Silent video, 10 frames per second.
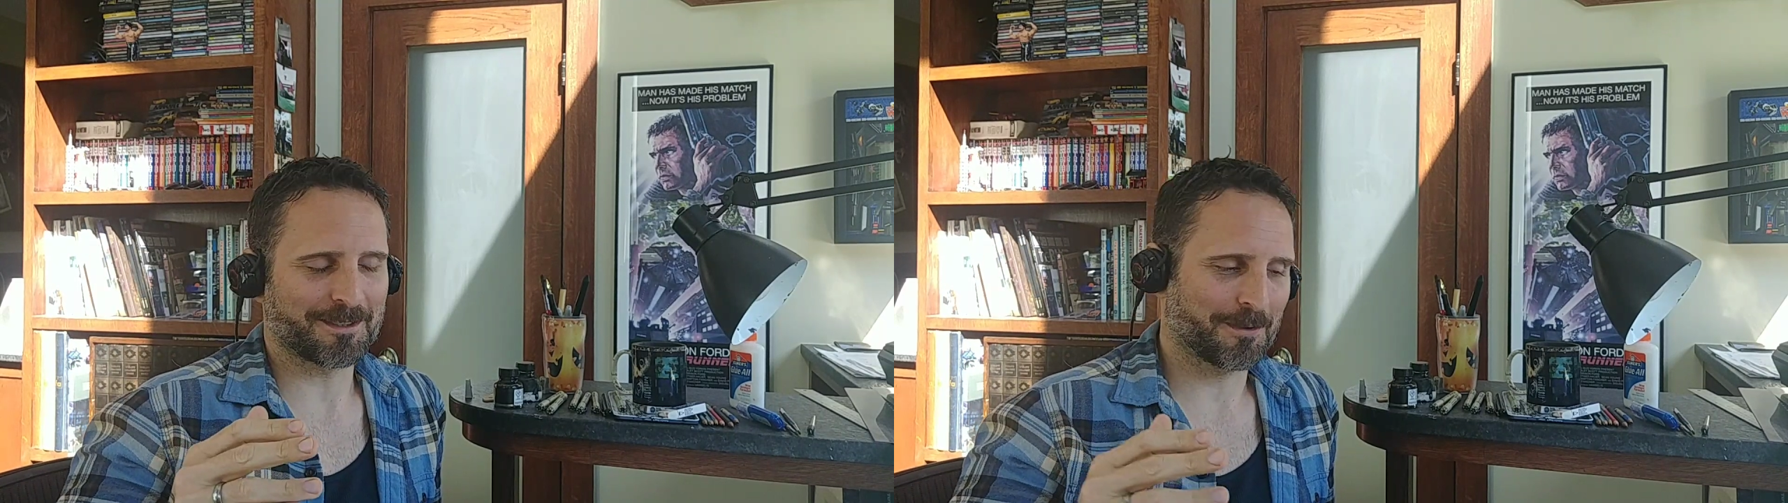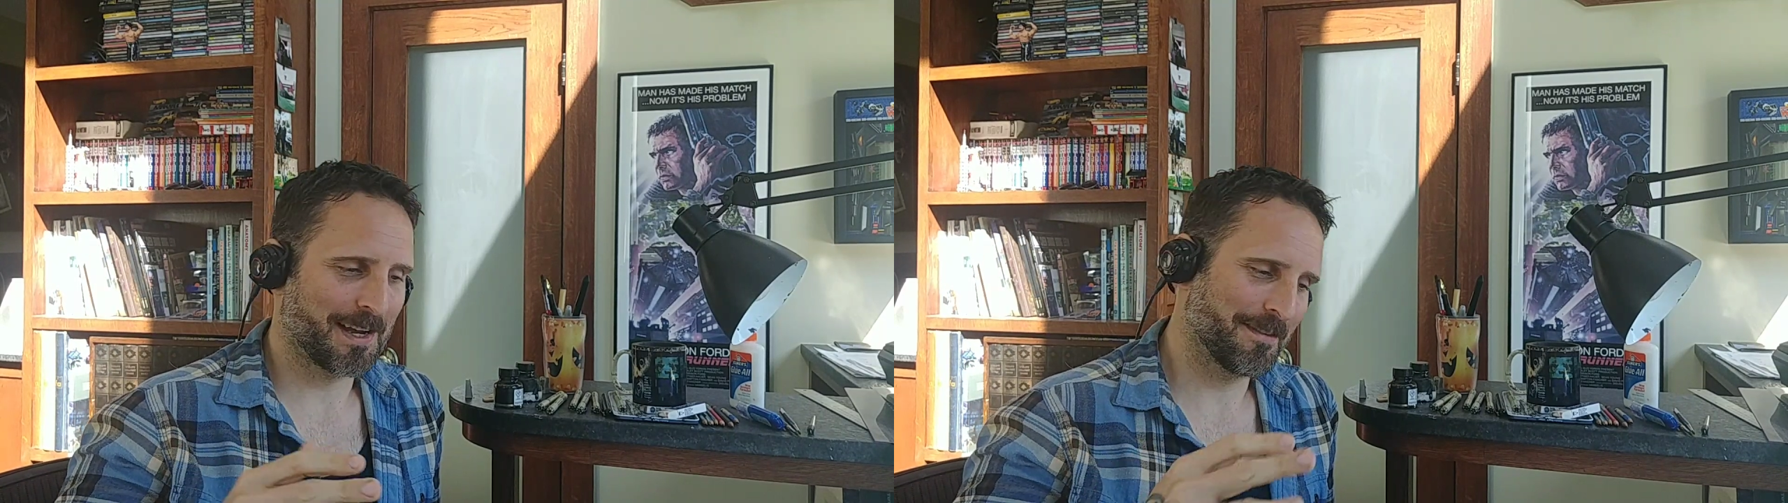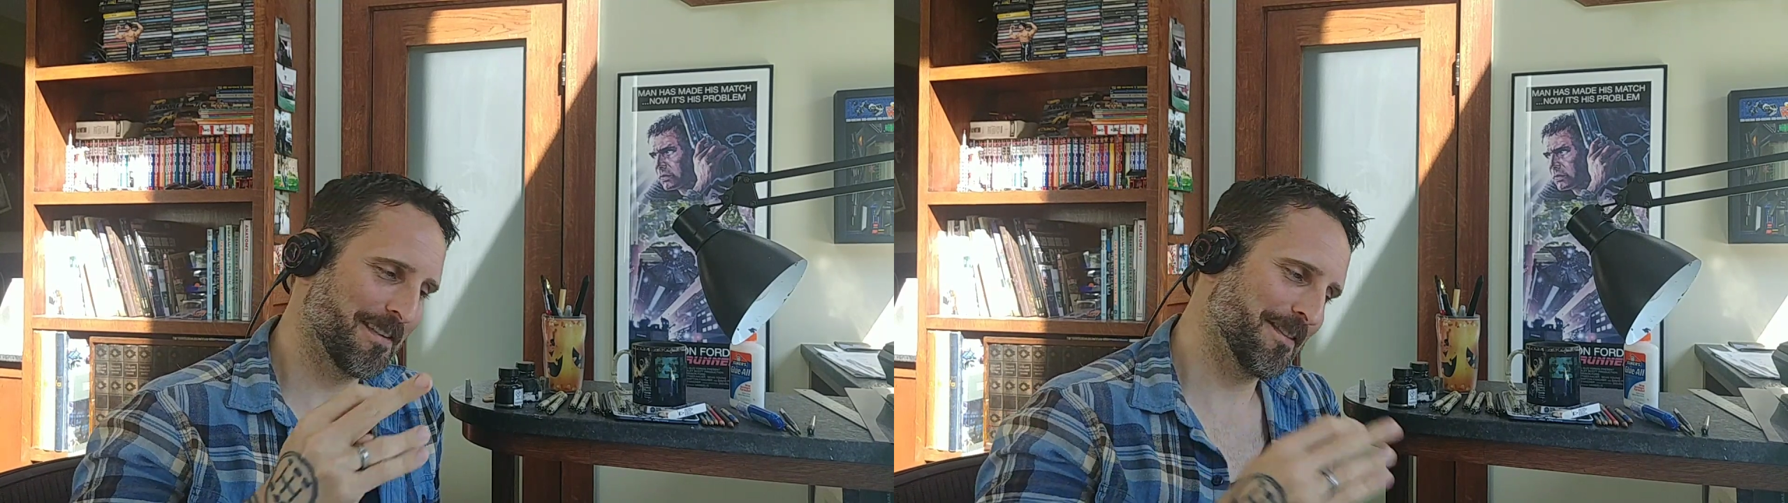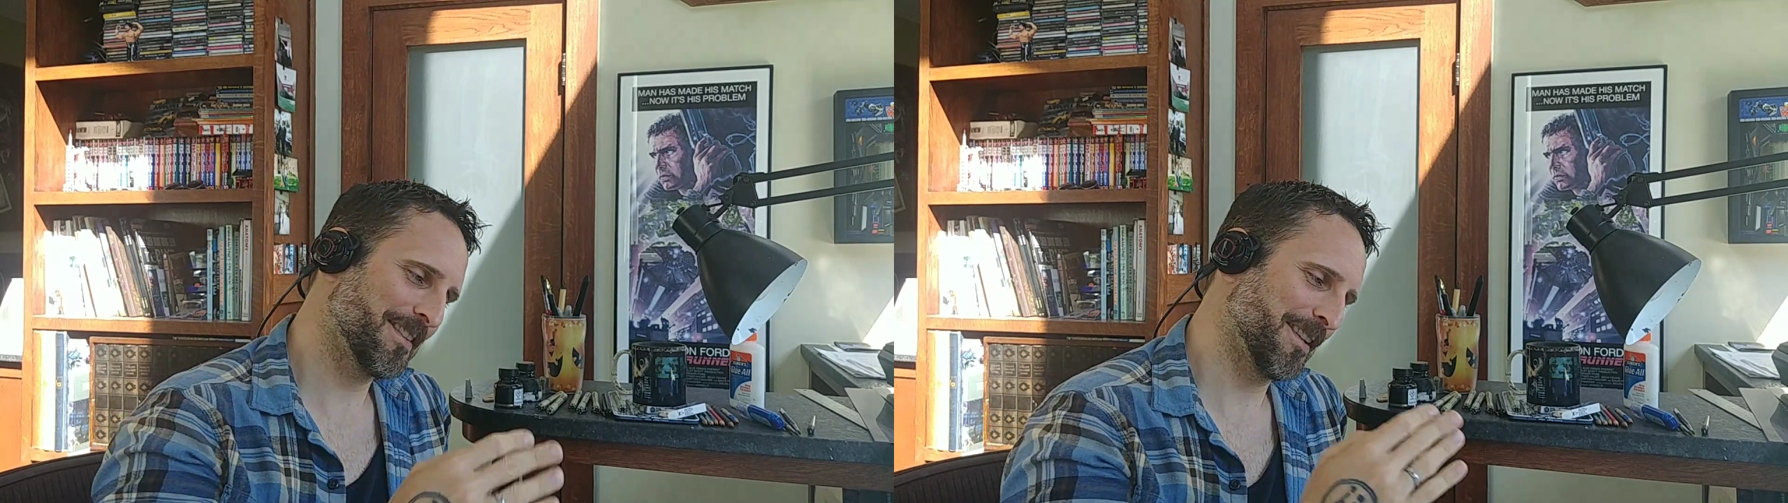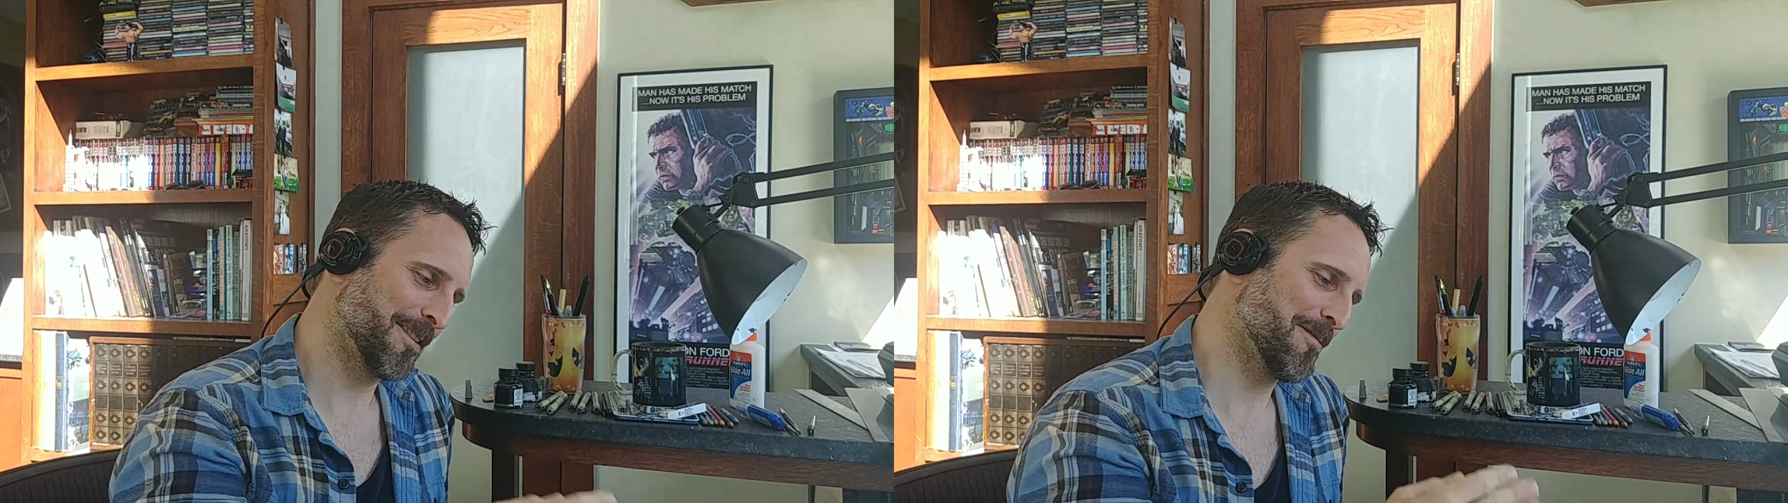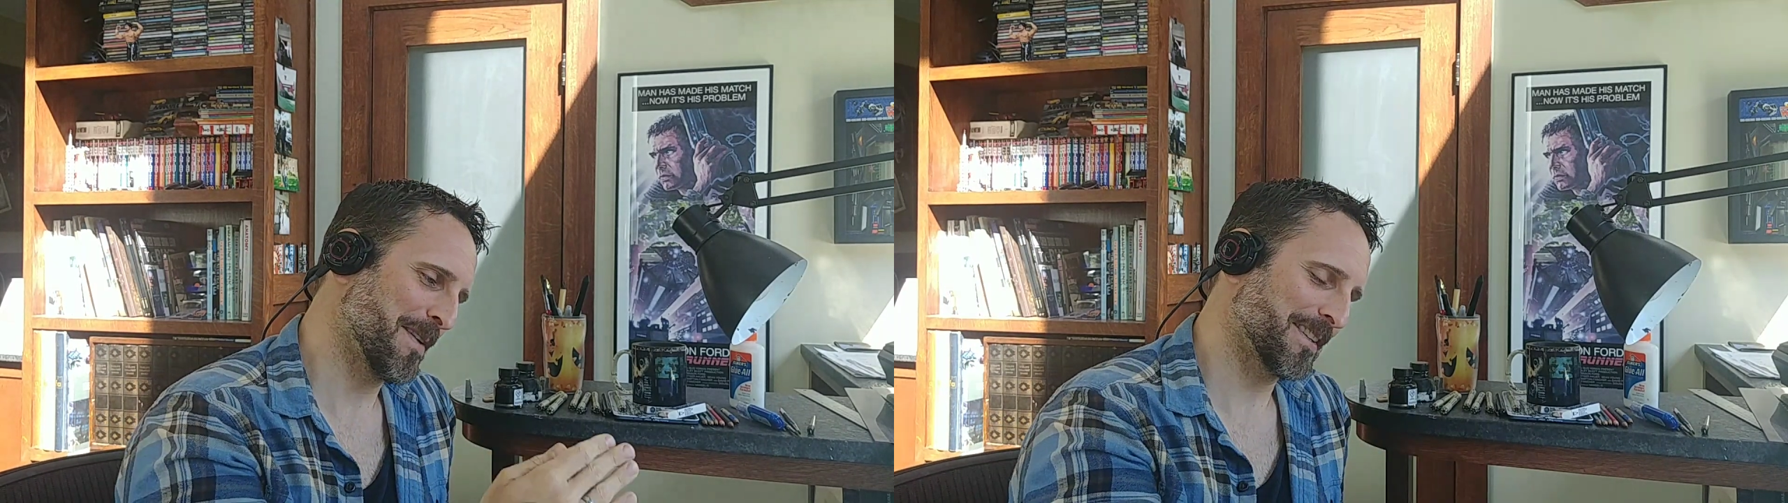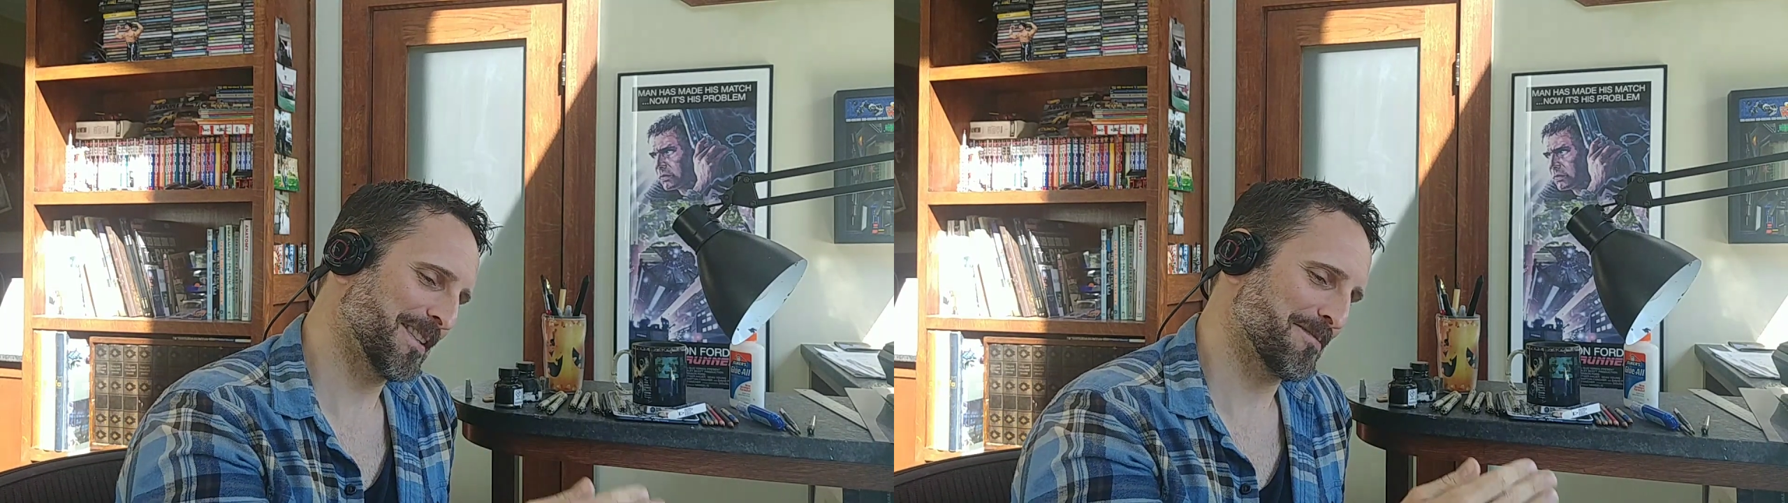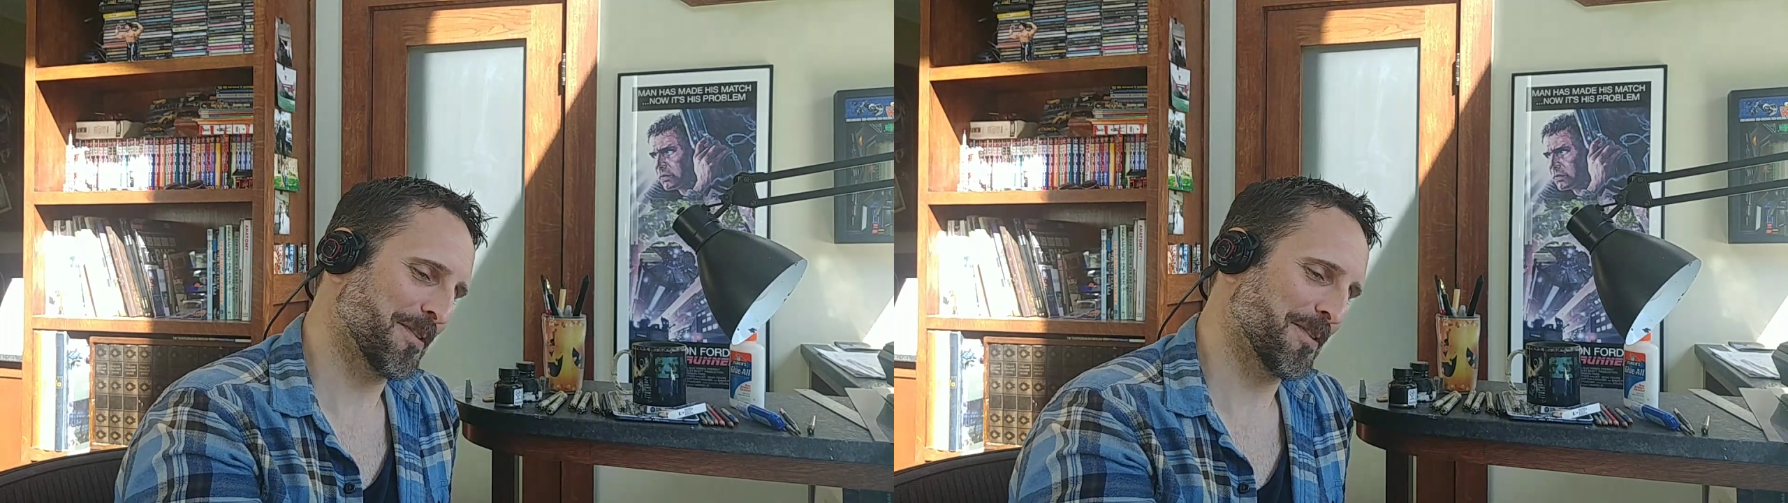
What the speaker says: So I have every single Mexican